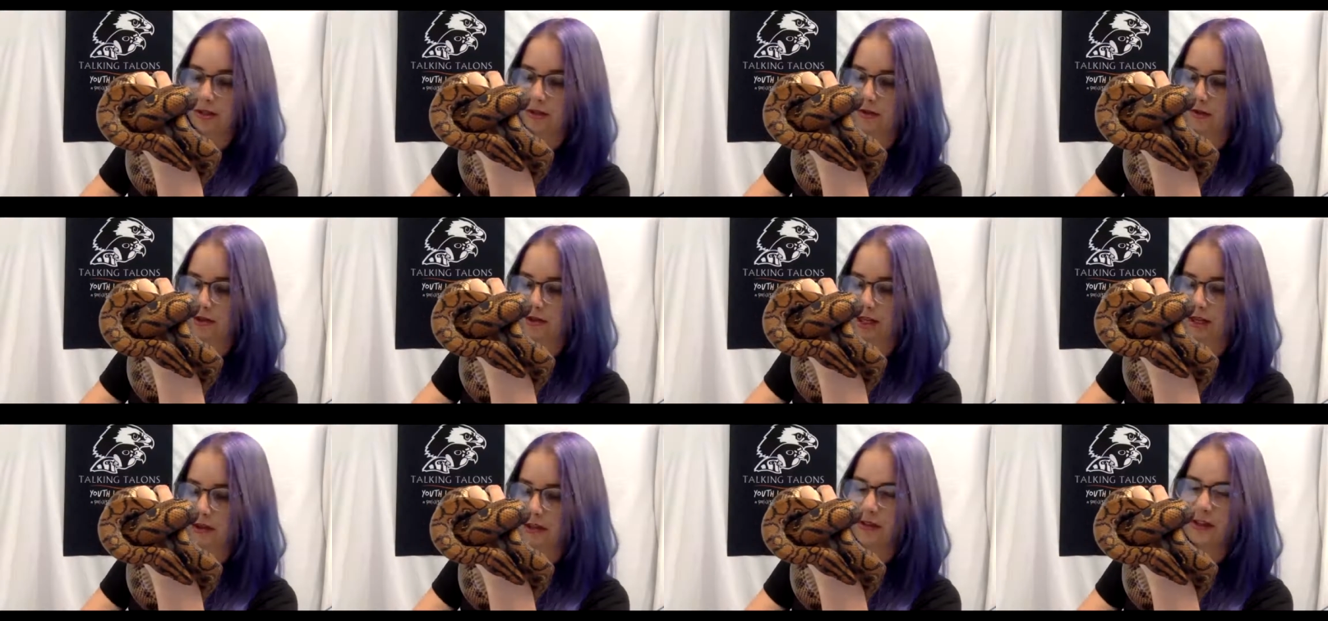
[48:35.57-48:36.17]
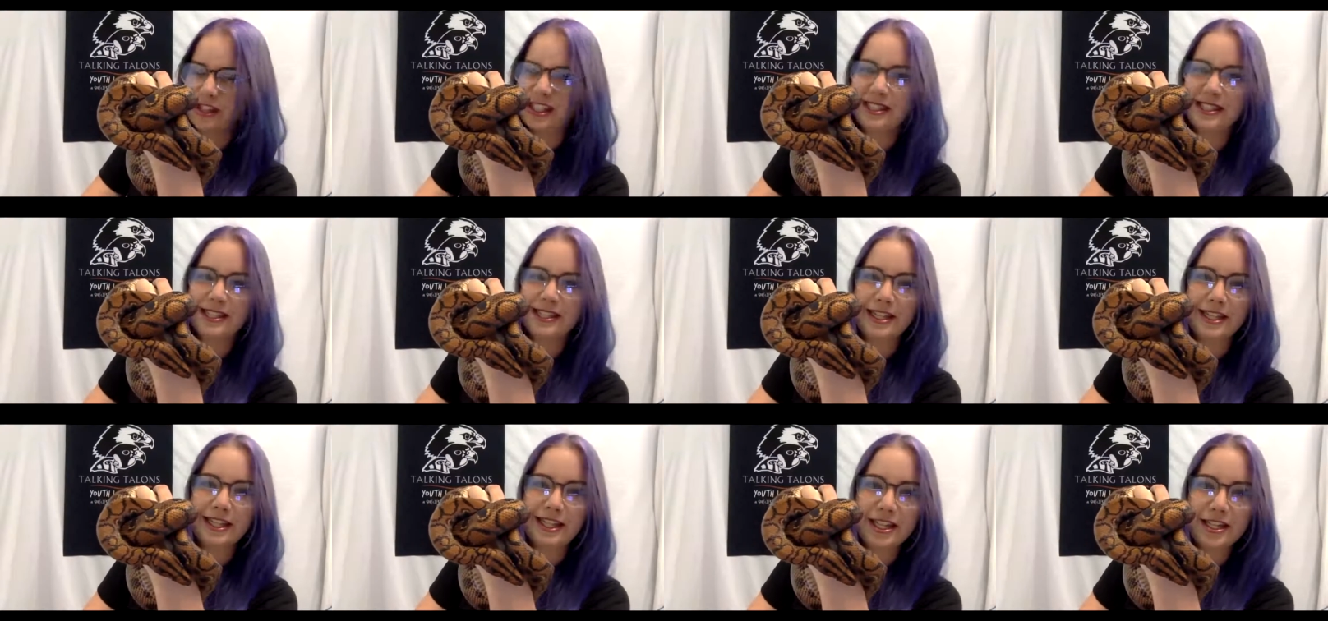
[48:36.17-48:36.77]
So they, they only see
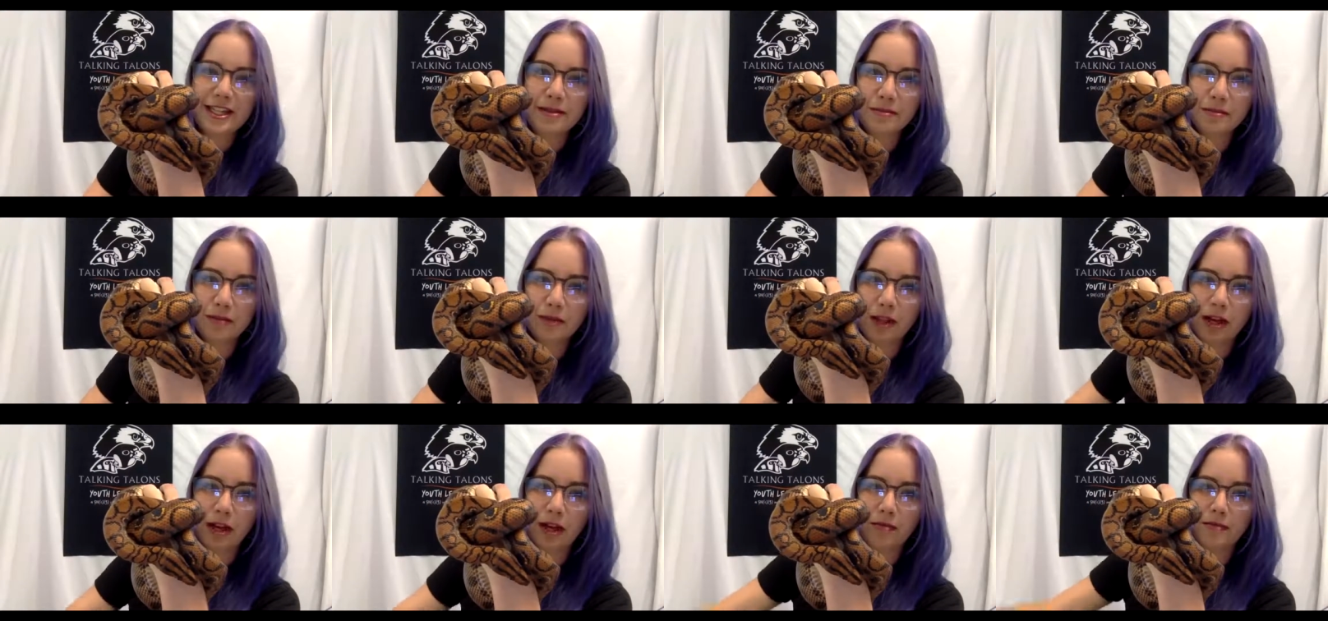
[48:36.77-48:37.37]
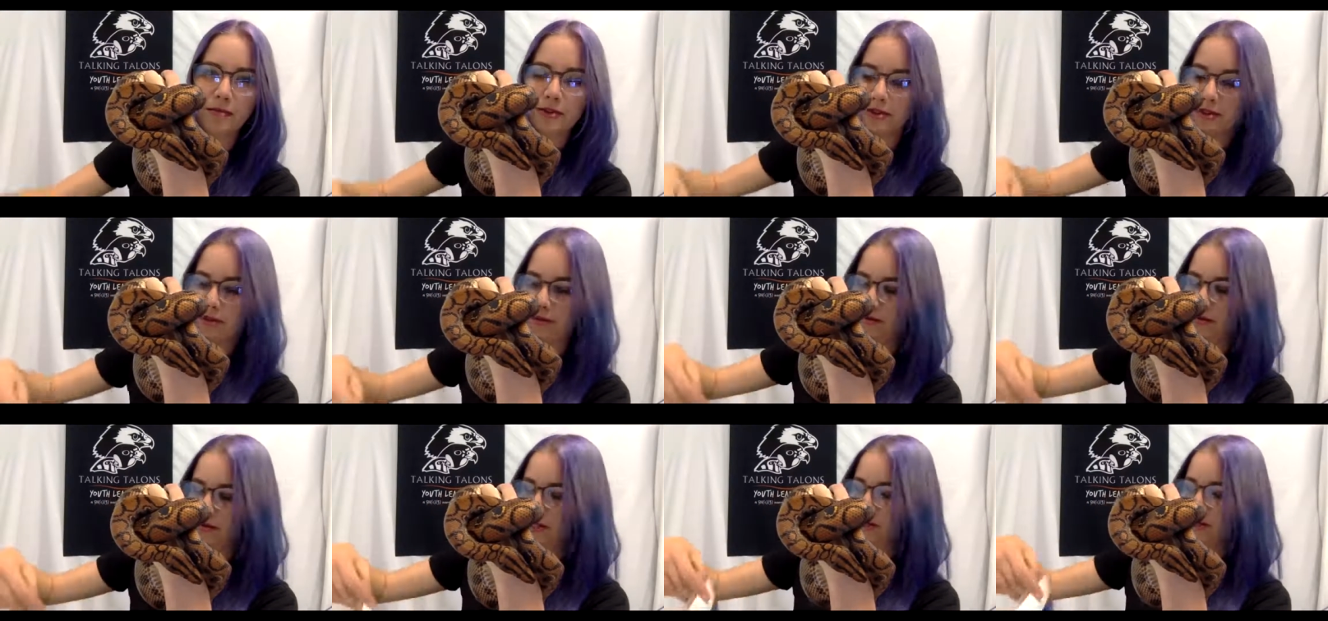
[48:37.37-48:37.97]
heat blobs.
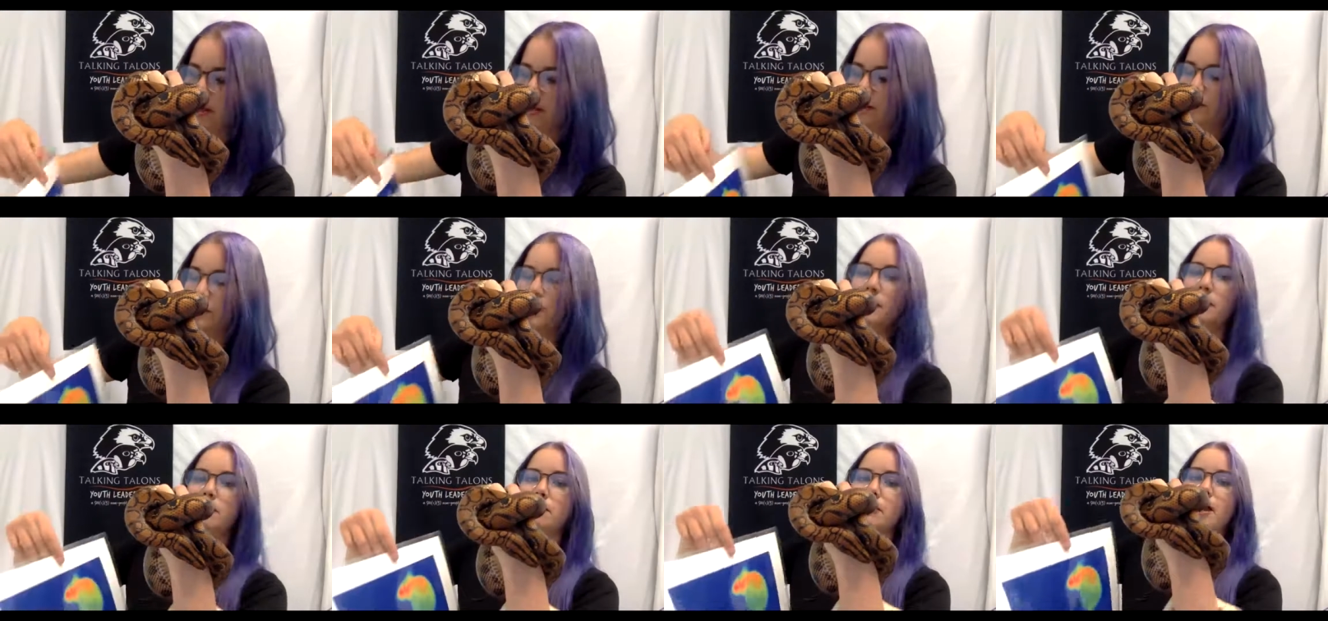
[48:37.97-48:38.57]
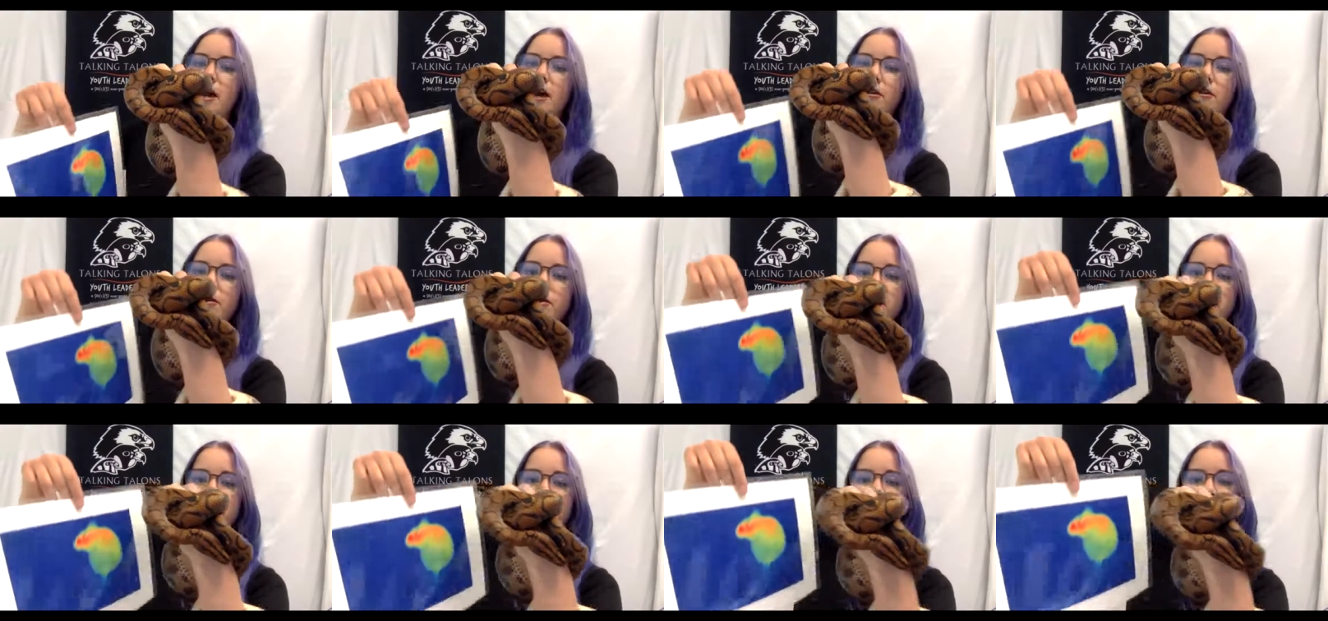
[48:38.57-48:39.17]
So this is what a
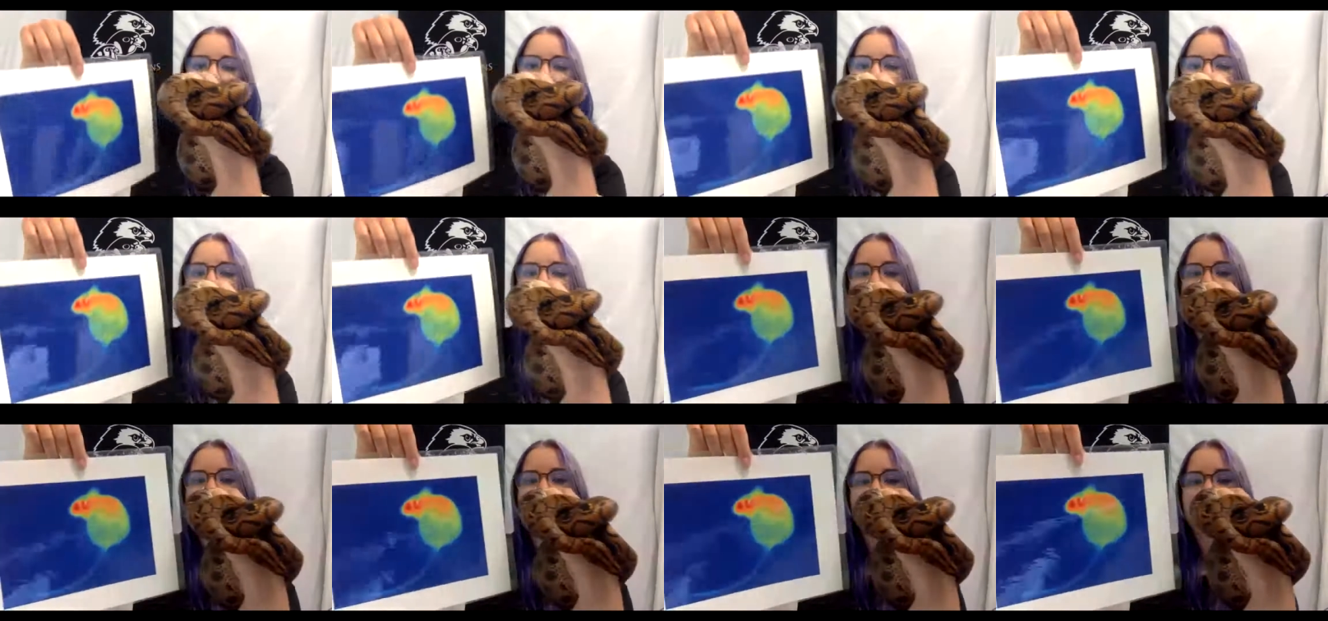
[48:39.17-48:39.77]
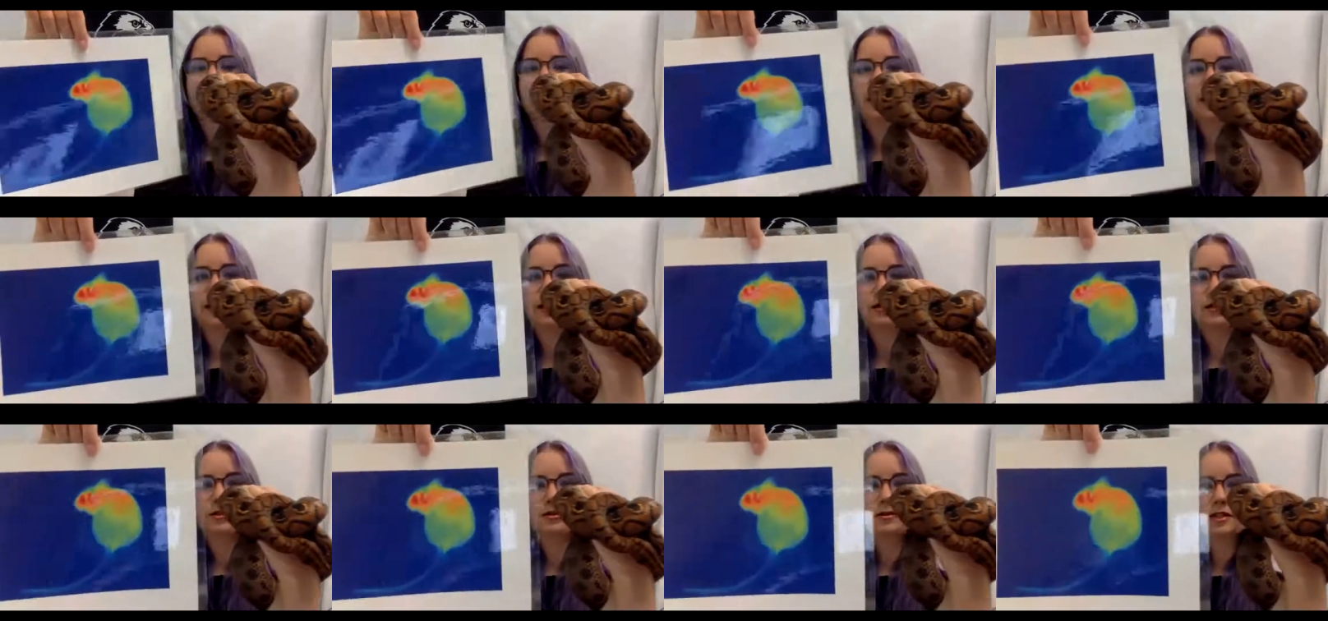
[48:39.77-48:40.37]
mouse looks
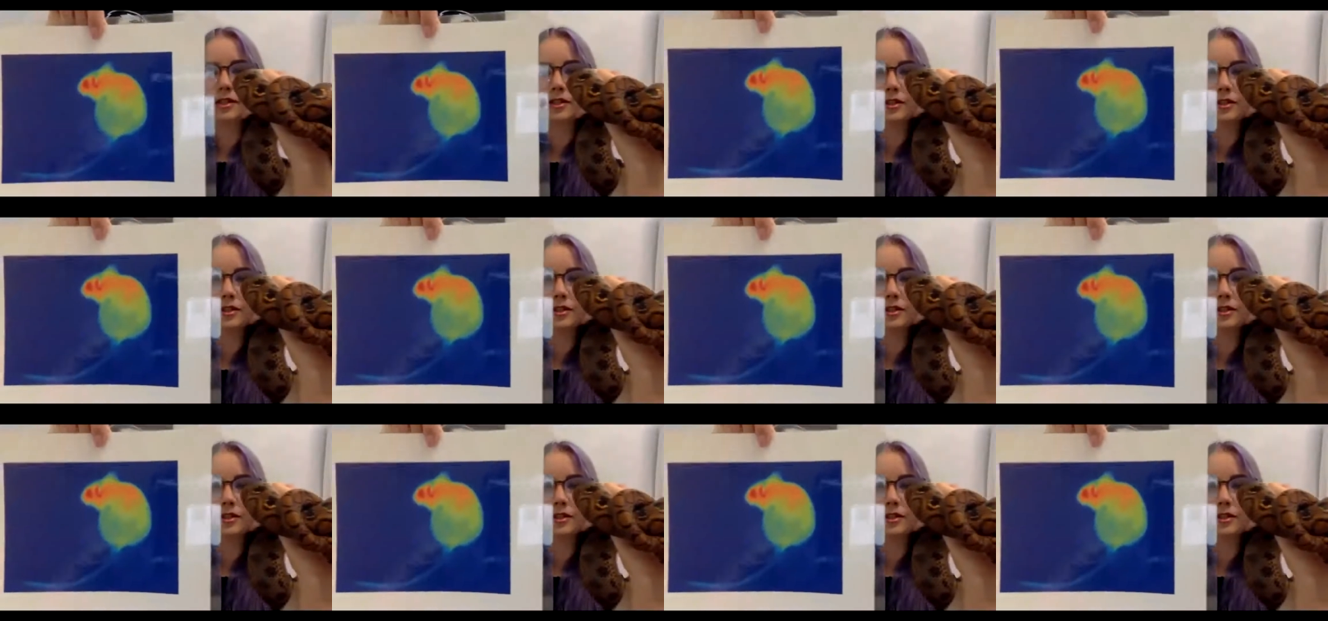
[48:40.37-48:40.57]
like to a